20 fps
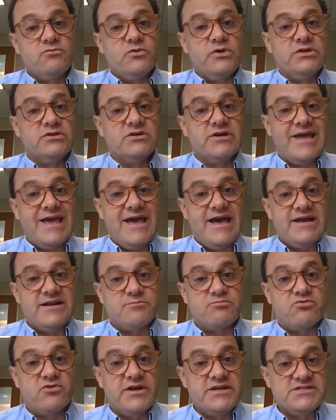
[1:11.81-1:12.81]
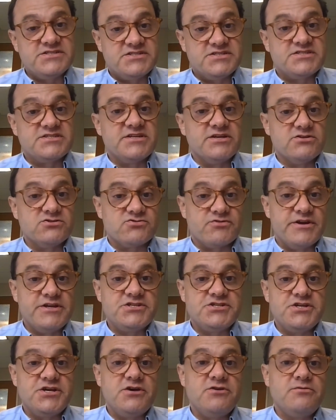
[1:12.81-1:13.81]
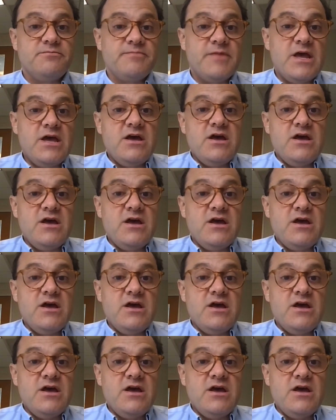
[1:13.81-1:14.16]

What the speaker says: We look at a price-to-sales ratio